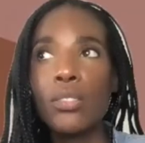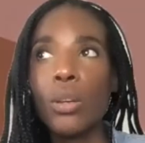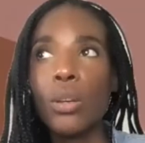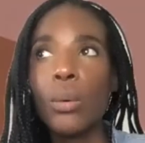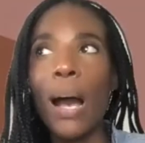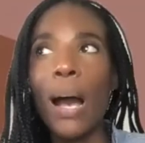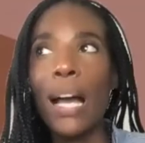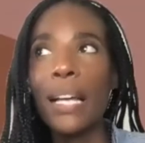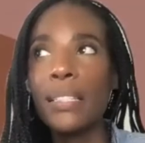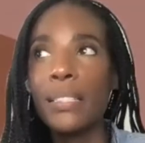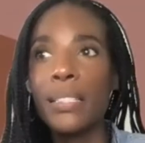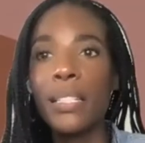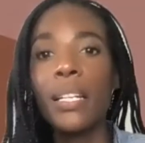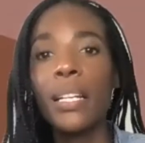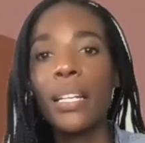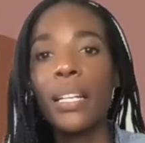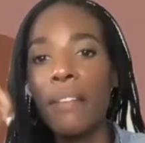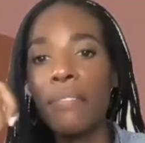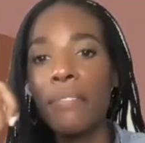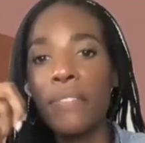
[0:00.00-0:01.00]
So I
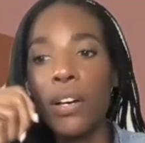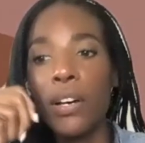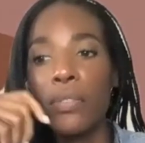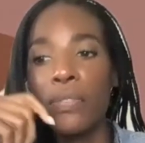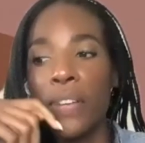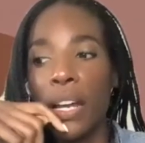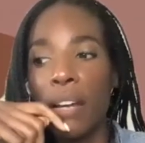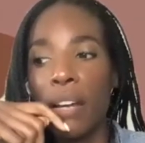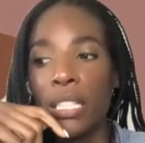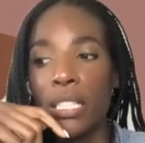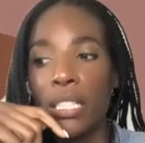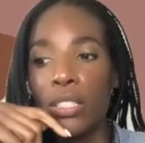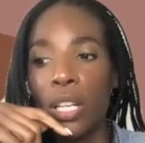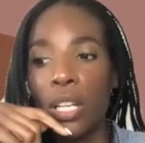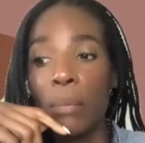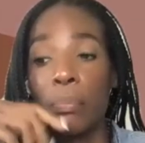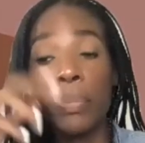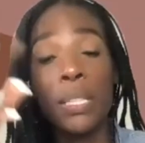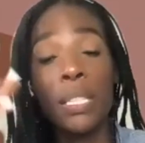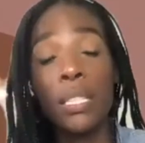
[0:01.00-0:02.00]
didn't. I felt very,
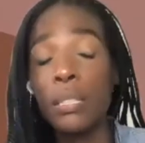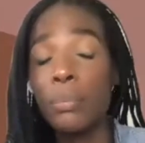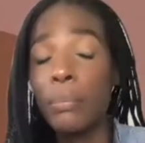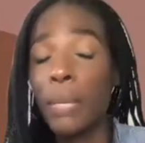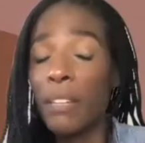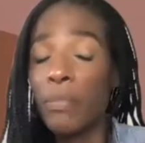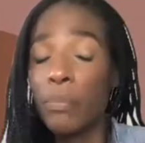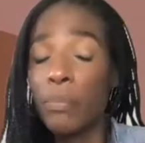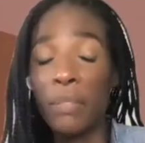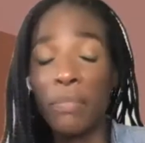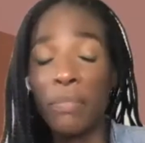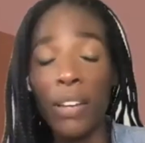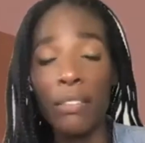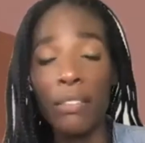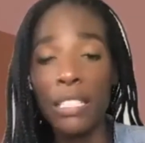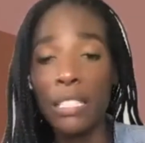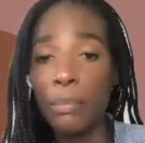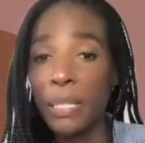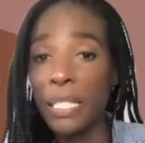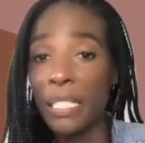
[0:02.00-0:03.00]
but this may have been
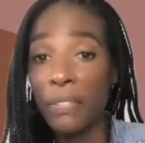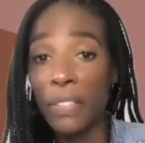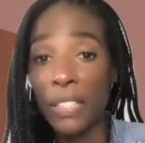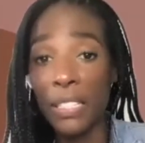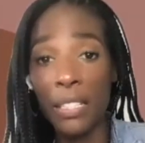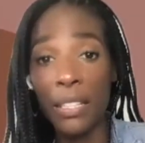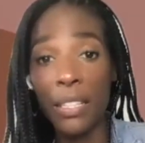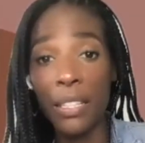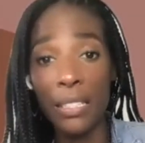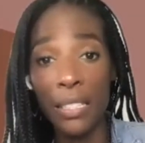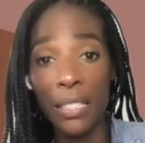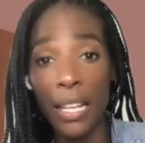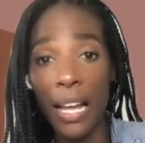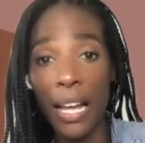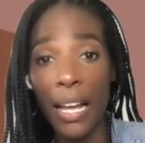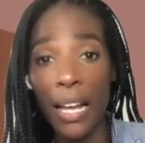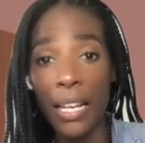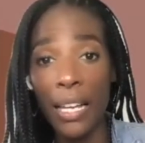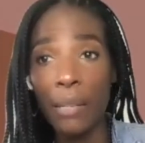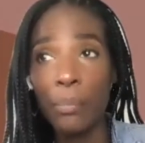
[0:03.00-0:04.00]
very specific to this
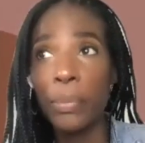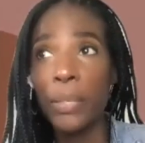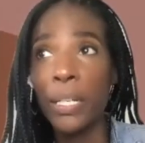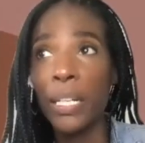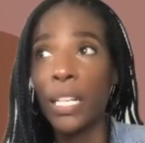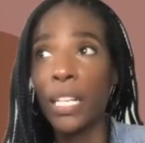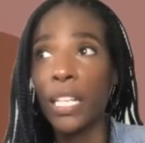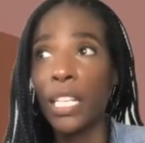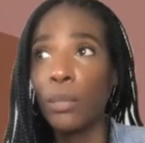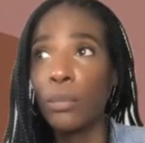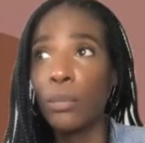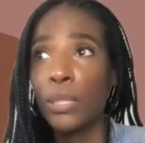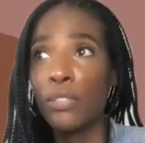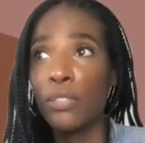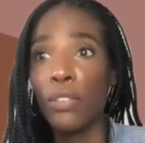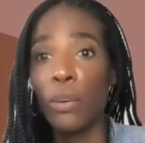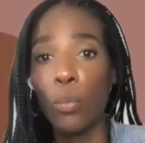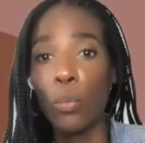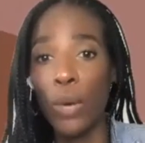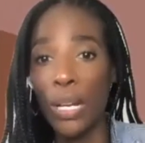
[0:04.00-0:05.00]
guy. But he hmm. was
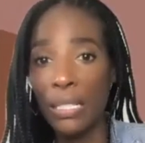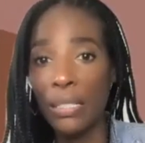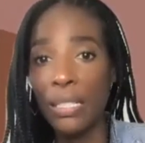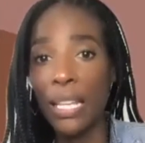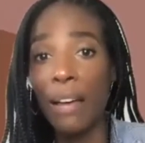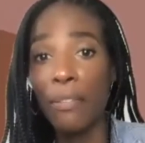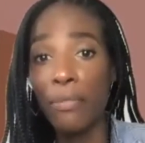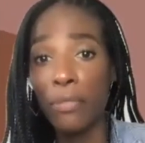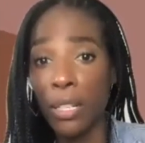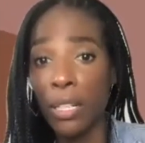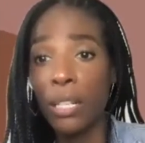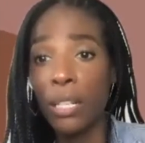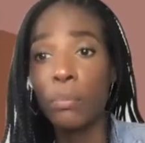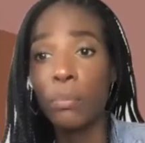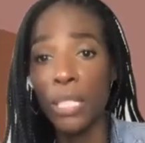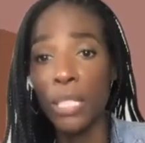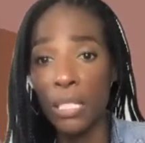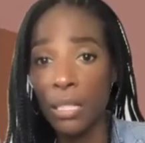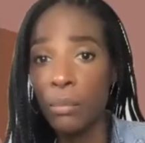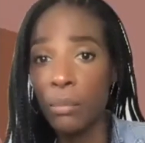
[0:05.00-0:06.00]
from West Africa,
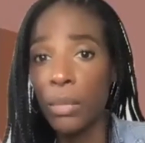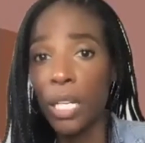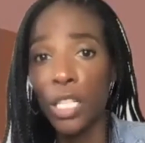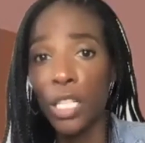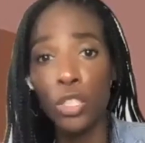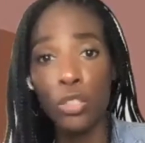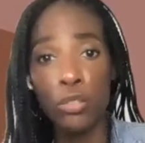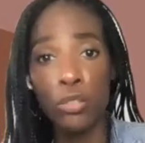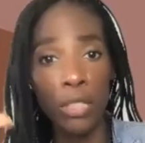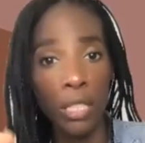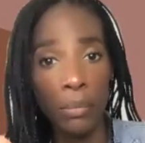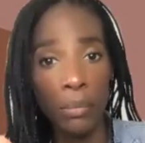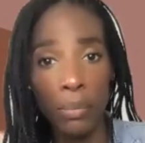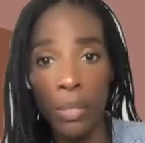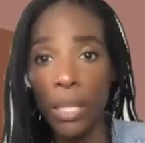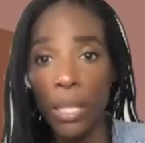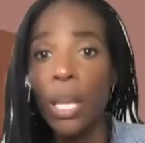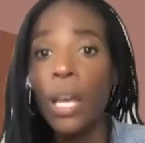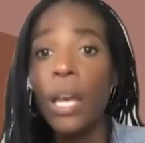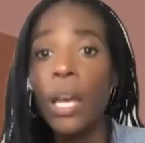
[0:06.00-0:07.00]
Muslim country,
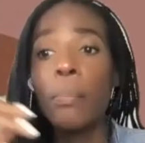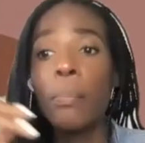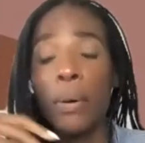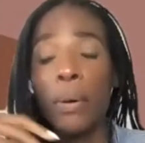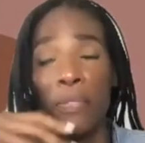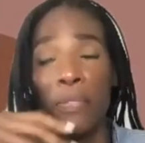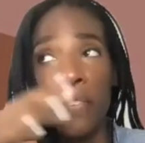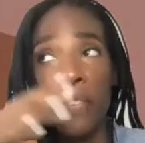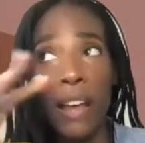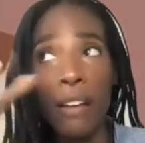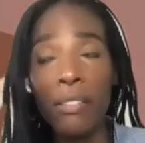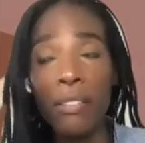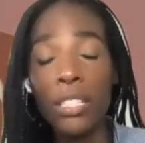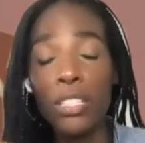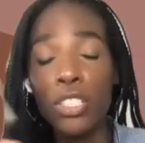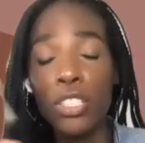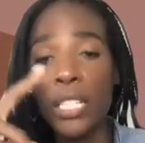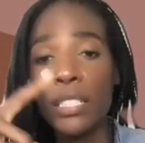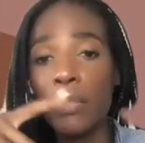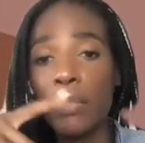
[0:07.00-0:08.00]
but but
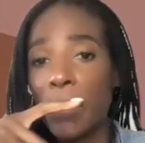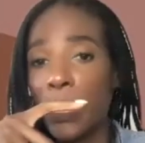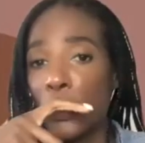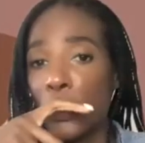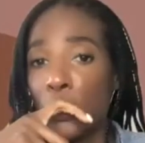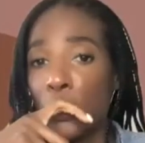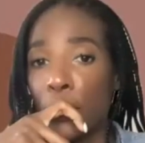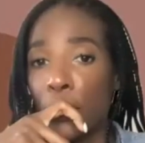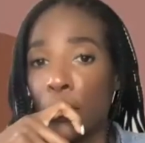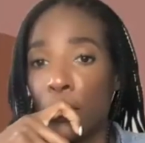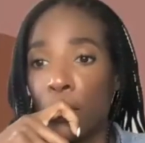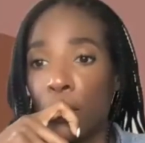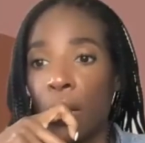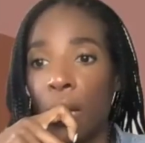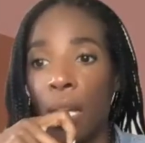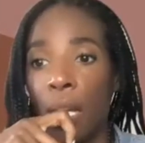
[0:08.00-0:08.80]
very judgmental,